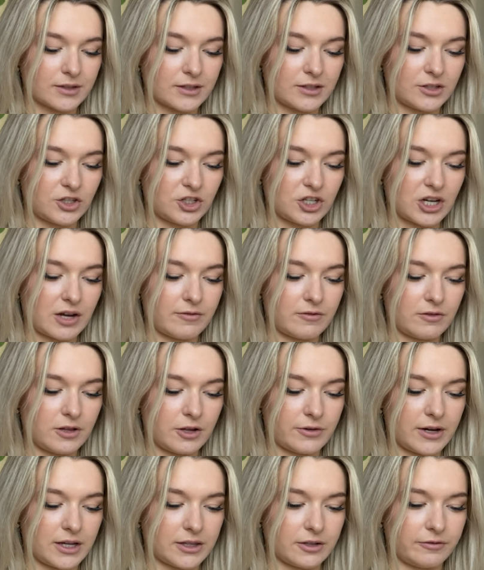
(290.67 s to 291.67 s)
shuffle
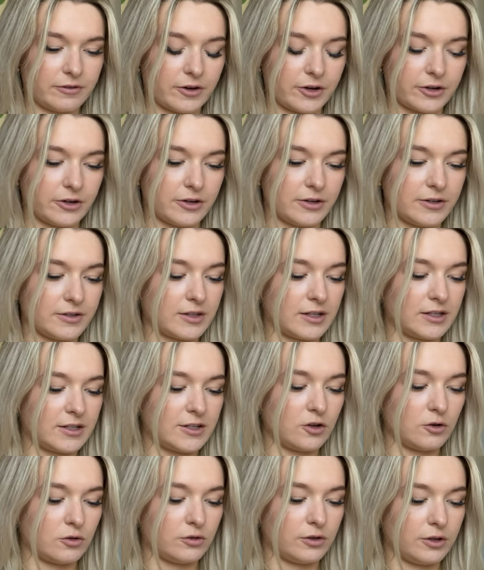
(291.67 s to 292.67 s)
around the photos
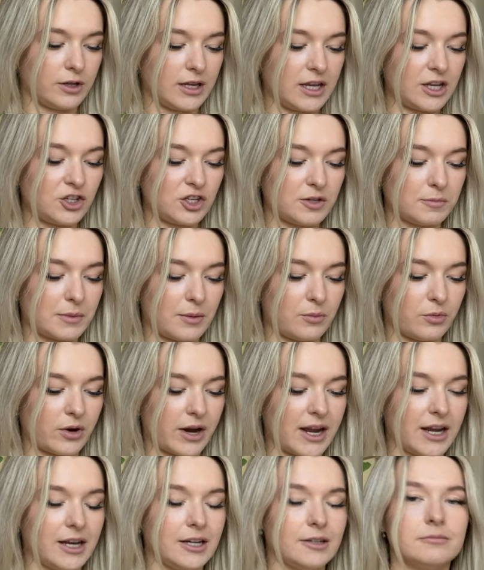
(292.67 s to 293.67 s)
until the itch in my
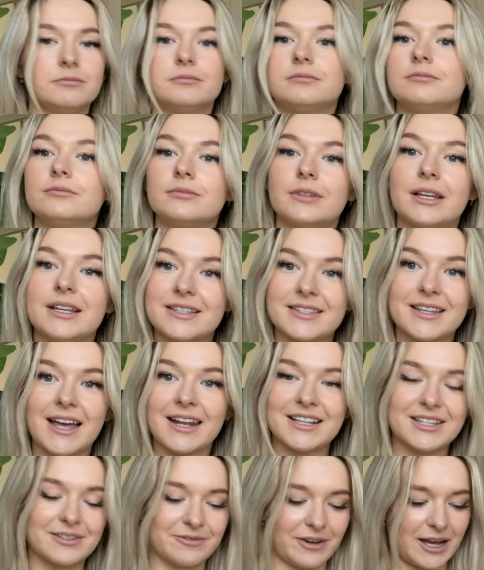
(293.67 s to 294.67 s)
brain is
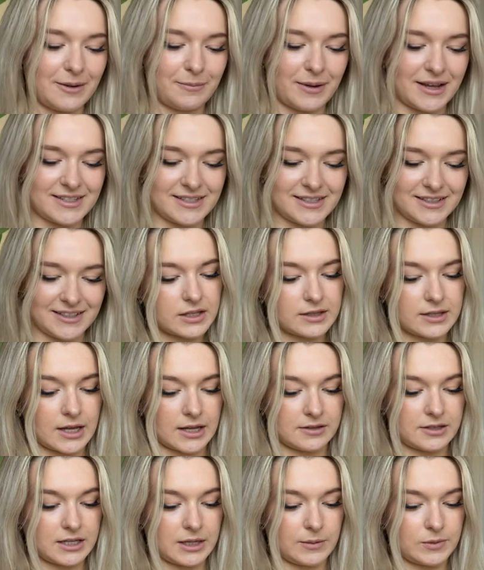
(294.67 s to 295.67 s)
satisfied, basically.
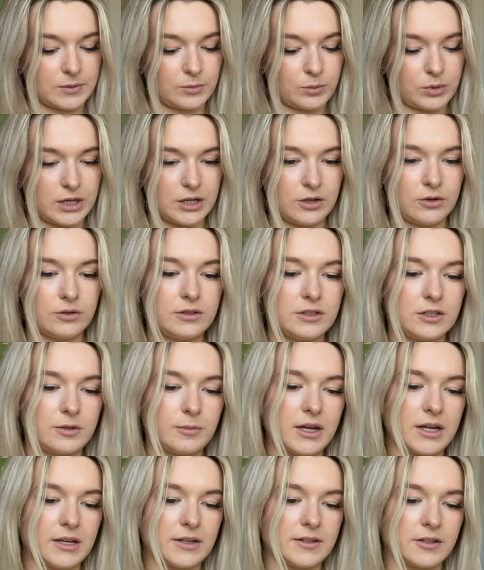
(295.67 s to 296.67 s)
That seems pretty good to
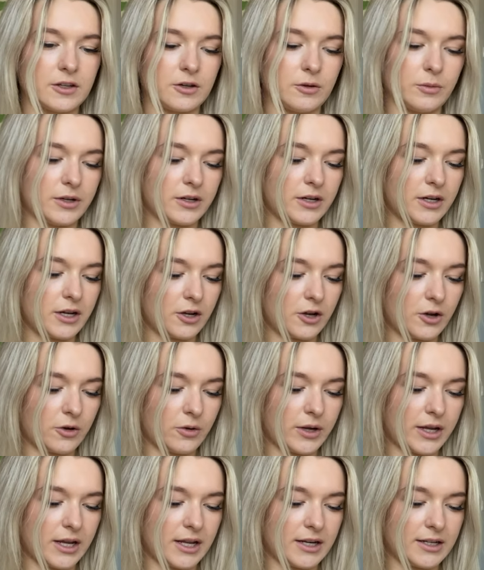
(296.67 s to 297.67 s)
me. So we're gonna go
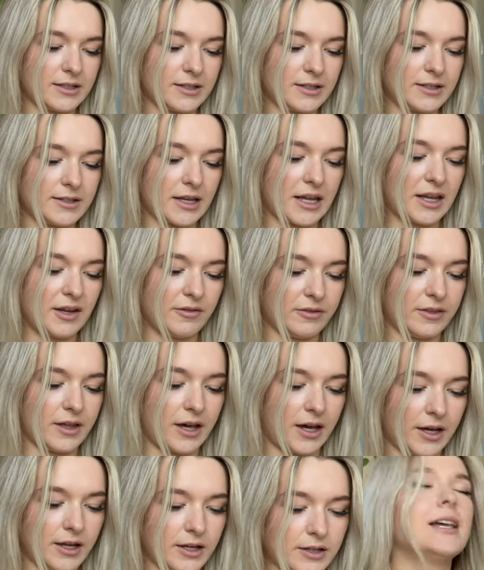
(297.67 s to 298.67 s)
ahead and save
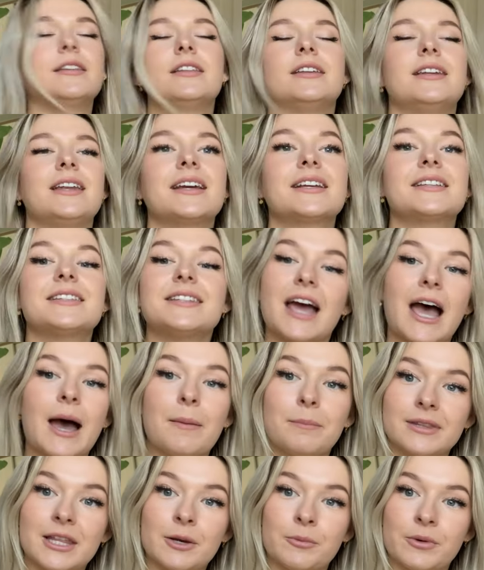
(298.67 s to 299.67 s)
that. And the next
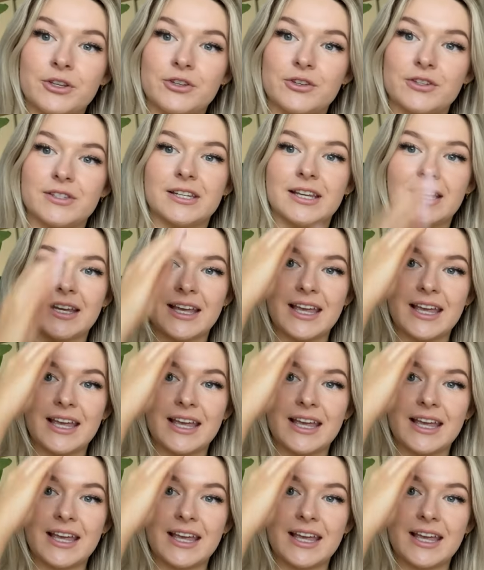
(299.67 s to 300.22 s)
app that we're using